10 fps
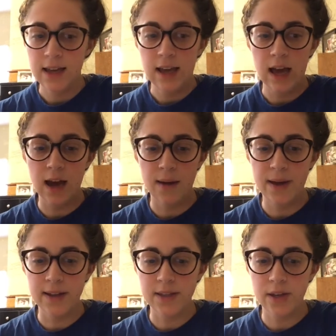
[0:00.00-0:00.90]

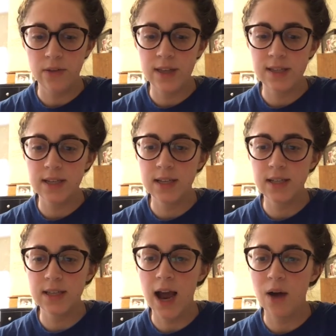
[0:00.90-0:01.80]
And so this
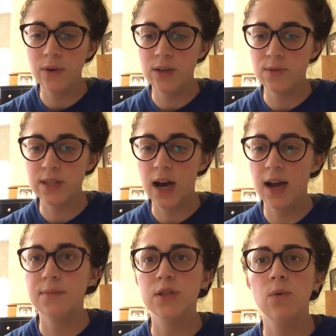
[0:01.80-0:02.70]
is how we use
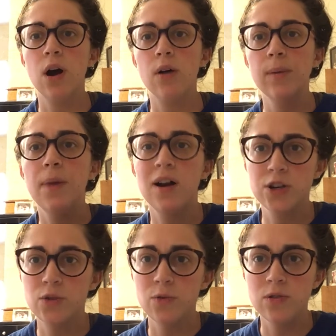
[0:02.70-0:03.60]
time. So are we
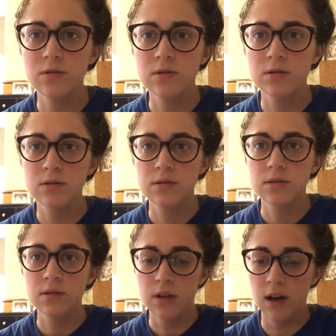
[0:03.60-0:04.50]
punctual?
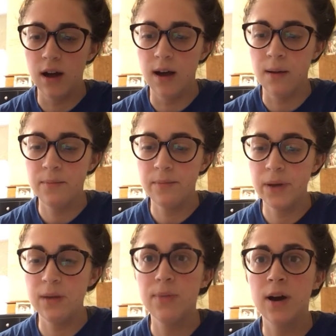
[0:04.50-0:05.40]

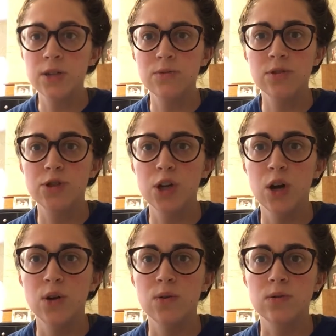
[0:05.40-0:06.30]
Being punctual
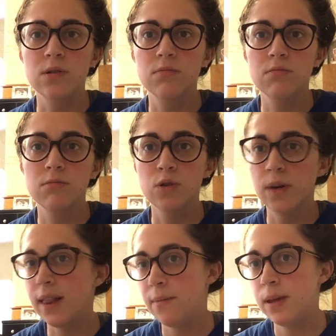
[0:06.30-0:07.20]
shows, do
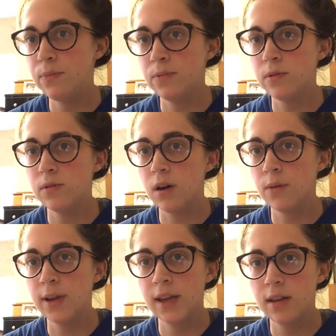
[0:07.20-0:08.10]
we
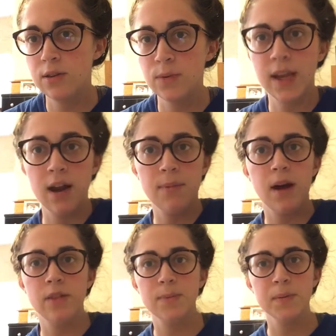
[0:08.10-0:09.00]
care
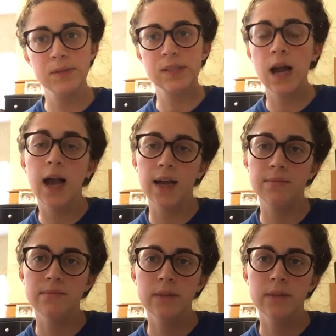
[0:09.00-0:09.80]
about other people's time?